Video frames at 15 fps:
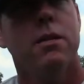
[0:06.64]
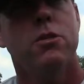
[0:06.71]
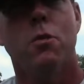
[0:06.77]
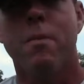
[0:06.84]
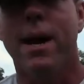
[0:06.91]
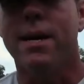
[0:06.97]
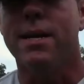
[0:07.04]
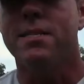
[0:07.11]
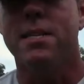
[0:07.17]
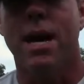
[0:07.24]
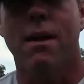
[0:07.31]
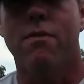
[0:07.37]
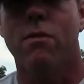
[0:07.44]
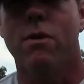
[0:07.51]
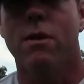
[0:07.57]
Tremendous
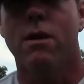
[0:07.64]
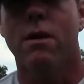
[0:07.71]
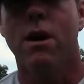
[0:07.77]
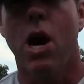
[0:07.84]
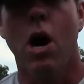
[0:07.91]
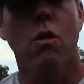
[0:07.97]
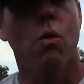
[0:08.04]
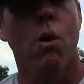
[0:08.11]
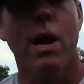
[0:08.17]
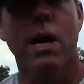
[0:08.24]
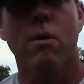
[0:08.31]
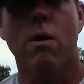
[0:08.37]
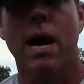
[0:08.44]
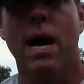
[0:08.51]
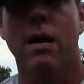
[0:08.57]
effort all the way
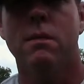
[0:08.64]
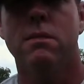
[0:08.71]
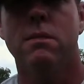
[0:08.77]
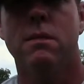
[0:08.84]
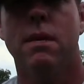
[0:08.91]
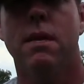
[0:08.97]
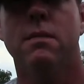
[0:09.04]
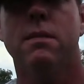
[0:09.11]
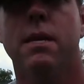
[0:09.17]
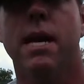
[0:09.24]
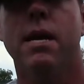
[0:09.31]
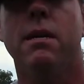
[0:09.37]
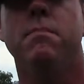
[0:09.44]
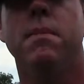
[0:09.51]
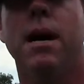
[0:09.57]
around.
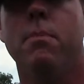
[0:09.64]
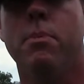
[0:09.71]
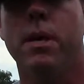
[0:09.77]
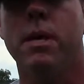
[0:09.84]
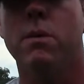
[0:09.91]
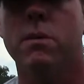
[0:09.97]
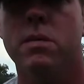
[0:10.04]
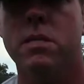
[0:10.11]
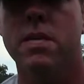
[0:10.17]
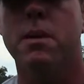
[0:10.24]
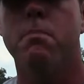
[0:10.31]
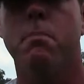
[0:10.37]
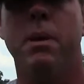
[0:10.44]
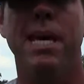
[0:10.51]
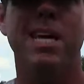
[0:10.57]
Today, in my opinion, was the
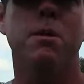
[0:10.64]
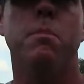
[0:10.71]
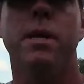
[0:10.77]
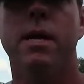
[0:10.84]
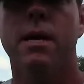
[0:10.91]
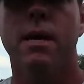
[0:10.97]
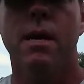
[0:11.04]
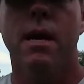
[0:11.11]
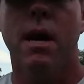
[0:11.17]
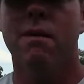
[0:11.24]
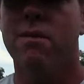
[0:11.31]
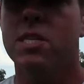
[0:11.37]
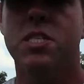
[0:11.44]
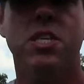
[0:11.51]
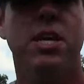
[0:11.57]
epitome
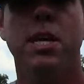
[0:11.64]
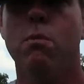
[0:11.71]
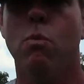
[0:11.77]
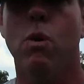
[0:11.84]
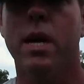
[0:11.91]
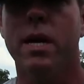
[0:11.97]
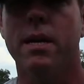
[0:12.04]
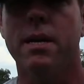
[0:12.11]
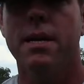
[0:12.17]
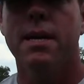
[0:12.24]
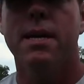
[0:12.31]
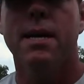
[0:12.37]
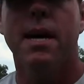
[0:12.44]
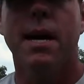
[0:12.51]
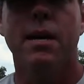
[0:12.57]
of a team win.
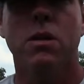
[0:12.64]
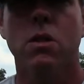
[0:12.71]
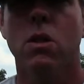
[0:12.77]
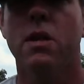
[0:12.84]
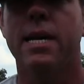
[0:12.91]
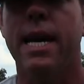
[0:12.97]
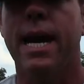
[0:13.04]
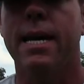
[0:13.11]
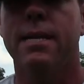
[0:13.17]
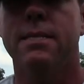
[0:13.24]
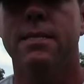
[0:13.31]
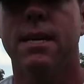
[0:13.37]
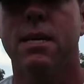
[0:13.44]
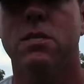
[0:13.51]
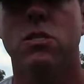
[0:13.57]
You look at
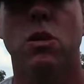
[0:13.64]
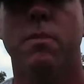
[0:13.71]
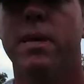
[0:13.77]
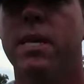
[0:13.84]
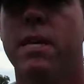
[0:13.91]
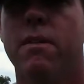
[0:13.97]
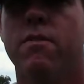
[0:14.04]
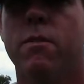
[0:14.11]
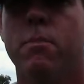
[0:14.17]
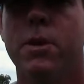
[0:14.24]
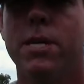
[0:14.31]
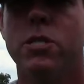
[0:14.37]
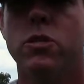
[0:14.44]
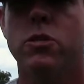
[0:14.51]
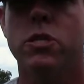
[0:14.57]
it, so many different
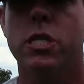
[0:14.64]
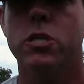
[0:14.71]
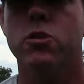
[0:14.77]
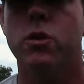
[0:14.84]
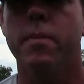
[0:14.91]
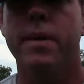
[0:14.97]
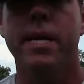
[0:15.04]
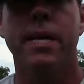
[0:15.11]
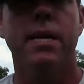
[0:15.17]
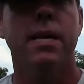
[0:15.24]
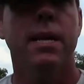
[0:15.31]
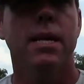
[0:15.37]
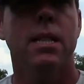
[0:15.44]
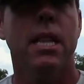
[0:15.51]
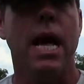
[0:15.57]
pitchers contributed,
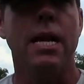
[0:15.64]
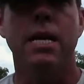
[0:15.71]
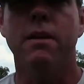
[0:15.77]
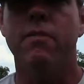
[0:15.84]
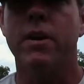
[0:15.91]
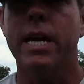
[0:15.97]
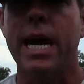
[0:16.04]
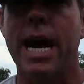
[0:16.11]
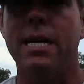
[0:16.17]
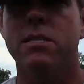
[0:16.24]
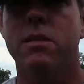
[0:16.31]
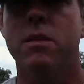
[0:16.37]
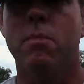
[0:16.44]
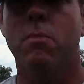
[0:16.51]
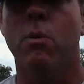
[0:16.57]
a lot of different
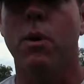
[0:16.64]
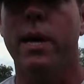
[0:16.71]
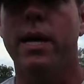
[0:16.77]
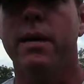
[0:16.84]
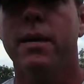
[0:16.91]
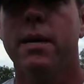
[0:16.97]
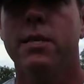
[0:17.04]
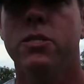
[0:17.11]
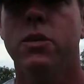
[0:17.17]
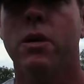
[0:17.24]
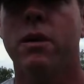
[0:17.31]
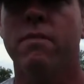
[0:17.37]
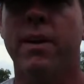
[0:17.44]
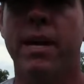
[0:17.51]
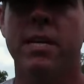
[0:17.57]
guys at the plate,
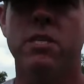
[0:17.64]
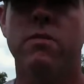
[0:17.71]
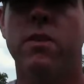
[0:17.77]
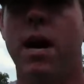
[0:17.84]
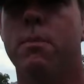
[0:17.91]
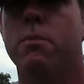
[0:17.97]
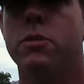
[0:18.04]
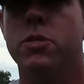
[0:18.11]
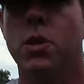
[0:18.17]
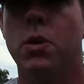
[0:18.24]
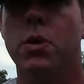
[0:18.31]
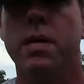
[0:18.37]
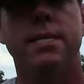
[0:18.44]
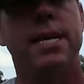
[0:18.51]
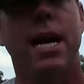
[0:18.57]
took advantage of
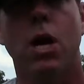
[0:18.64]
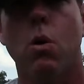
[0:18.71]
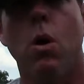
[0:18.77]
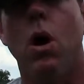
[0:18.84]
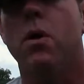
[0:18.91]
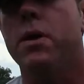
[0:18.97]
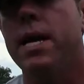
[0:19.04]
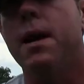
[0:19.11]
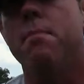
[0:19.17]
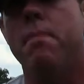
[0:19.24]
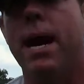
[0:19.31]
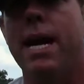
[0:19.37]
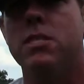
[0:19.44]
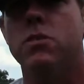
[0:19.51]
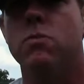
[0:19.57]
opportunities, had quality
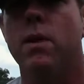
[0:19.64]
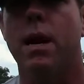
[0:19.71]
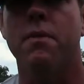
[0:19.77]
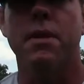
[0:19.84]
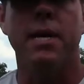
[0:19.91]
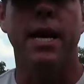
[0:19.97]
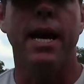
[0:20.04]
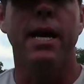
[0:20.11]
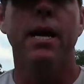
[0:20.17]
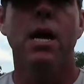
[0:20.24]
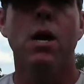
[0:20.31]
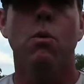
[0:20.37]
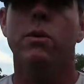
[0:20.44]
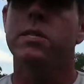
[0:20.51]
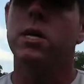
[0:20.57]
at-bats throughout the day.
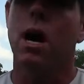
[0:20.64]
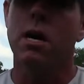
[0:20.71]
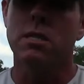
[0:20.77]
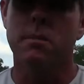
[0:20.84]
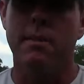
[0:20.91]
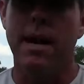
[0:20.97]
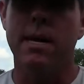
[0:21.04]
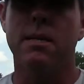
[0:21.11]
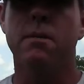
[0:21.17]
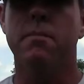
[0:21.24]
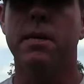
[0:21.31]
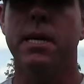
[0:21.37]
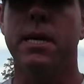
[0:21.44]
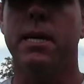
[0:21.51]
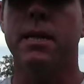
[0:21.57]
We talked about it at
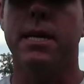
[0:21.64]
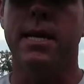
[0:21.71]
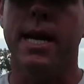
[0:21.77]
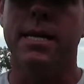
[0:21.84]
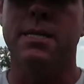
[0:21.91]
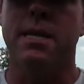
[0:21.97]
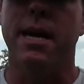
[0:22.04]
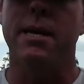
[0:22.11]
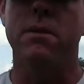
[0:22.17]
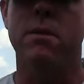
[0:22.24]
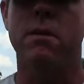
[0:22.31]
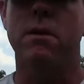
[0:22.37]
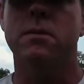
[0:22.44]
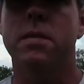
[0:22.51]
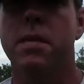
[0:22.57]
the beginning of the day today
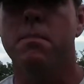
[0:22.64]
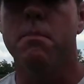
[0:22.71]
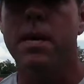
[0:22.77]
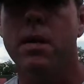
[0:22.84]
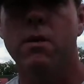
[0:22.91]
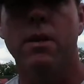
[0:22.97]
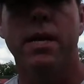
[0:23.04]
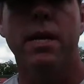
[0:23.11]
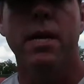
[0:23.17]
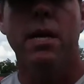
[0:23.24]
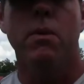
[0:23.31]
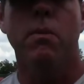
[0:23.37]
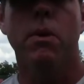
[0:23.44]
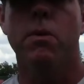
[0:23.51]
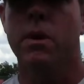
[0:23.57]
during our team meal that
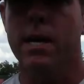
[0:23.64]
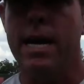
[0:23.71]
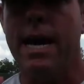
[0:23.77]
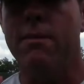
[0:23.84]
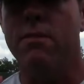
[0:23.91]
we were going to